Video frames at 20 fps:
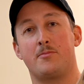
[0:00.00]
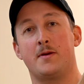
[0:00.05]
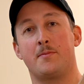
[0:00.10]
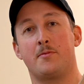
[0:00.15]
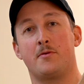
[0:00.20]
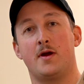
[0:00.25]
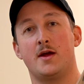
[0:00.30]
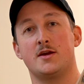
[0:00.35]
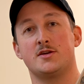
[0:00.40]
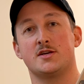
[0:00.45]

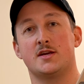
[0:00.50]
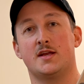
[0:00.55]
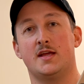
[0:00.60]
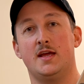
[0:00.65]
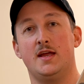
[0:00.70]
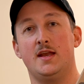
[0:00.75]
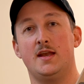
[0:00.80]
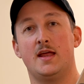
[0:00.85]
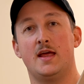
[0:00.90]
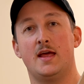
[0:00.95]
preparation
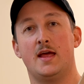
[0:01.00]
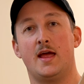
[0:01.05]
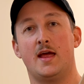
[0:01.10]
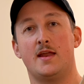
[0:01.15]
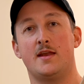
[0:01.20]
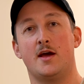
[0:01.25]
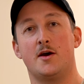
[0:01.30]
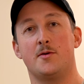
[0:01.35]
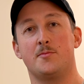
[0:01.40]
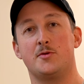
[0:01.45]
kit
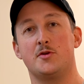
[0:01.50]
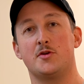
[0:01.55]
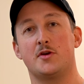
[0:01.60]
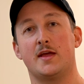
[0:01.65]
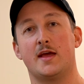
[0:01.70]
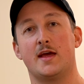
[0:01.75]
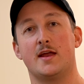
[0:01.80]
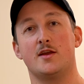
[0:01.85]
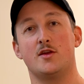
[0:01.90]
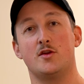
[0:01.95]
and help you
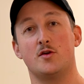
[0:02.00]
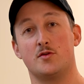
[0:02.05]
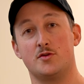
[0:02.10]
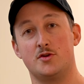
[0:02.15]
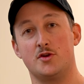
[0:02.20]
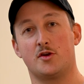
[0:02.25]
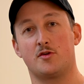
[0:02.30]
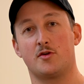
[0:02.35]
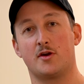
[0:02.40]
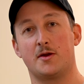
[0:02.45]
get your
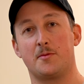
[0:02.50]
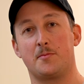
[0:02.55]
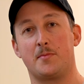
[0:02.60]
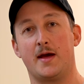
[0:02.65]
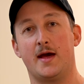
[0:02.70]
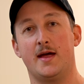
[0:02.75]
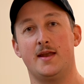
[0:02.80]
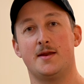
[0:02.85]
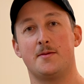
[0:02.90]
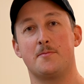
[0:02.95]
new cricket
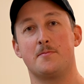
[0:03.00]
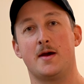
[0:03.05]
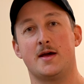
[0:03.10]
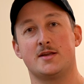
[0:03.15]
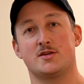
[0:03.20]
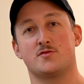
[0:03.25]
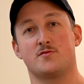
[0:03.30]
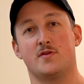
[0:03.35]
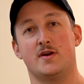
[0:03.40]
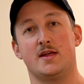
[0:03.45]
bat
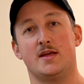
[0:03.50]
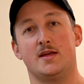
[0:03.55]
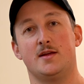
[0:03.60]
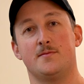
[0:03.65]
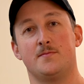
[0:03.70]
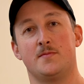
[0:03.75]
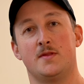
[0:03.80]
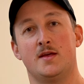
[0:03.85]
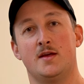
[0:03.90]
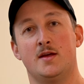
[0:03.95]
match ready.
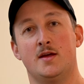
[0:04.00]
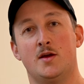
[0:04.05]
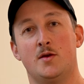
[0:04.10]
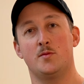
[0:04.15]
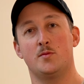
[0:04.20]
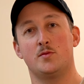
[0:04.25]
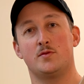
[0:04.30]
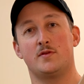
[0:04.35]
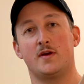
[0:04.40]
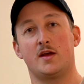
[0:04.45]

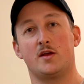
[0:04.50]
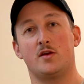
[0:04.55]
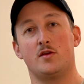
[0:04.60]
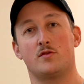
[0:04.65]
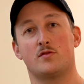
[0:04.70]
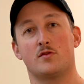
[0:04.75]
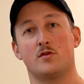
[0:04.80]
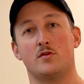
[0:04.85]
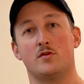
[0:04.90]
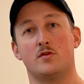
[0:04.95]
We'll take you
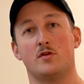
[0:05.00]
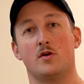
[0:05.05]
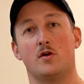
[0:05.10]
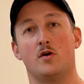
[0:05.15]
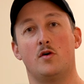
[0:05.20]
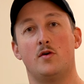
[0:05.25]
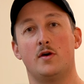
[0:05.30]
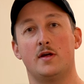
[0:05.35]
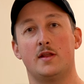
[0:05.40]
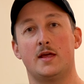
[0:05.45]
through
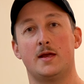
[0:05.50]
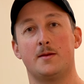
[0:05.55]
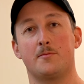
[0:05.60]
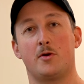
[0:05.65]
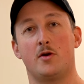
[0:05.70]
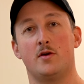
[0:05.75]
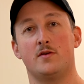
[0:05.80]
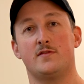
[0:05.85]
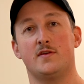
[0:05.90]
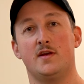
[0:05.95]
the oiling
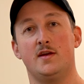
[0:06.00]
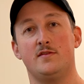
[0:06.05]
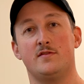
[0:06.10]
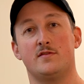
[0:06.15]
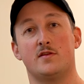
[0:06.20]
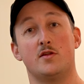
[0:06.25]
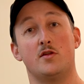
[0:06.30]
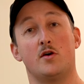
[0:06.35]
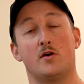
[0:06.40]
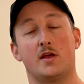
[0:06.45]

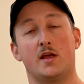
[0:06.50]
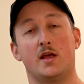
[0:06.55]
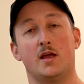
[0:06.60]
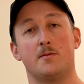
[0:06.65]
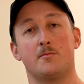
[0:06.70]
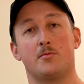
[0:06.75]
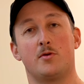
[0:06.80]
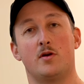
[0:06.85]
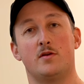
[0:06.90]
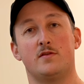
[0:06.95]
process, the knocking
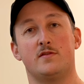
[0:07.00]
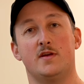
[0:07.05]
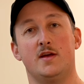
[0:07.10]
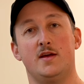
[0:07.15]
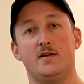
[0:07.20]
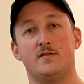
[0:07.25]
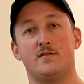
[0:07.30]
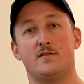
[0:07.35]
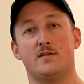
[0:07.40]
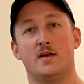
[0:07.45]
in
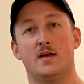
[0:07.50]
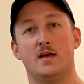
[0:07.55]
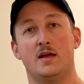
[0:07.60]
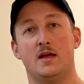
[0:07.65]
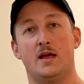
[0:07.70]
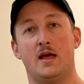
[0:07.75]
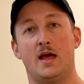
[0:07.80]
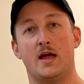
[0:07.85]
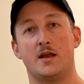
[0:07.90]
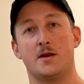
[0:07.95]
process,
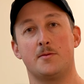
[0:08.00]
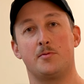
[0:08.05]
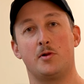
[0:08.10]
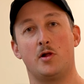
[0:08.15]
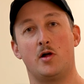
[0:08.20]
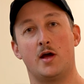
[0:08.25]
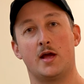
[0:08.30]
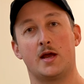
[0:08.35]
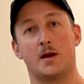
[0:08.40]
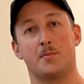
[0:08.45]
and
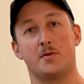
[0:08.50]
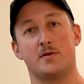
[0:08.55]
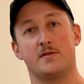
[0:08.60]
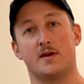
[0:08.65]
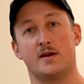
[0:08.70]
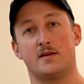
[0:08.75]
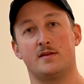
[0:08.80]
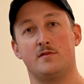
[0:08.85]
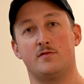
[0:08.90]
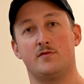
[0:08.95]
applying a
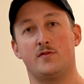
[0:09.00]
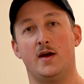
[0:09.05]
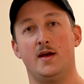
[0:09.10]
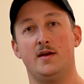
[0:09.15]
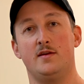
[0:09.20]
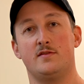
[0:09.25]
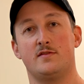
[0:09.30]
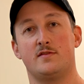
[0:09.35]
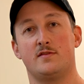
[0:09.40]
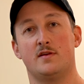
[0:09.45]
protective
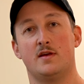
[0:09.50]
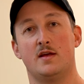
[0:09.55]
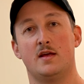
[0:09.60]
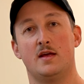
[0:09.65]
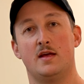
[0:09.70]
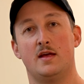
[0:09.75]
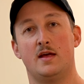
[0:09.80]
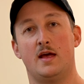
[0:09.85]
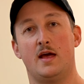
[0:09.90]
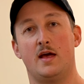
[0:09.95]
face,
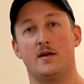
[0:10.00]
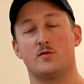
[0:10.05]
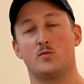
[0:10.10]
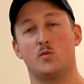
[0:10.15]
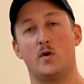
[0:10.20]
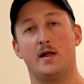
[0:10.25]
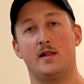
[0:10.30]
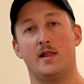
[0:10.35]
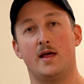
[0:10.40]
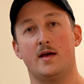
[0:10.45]
as
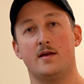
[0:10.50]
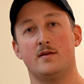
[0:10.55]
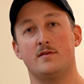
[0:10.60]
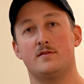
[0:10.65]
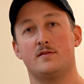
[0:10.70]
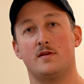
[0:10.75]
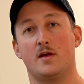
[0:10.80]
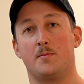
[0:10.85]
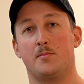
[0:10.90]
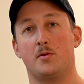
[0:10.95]
well
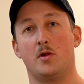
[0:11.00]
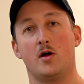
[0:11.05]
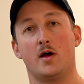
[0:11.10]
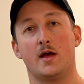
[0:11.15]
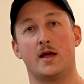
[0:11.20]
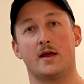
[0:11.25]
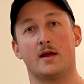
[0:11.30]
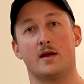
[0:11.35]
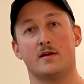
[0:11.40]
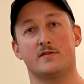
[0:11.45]
as
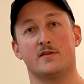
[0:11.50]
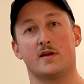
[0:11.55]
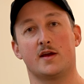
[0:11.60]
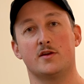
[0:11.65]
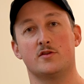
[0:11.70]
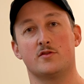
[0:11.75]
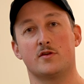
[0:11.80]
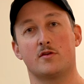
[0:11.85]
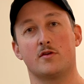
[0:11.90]
applying a secondary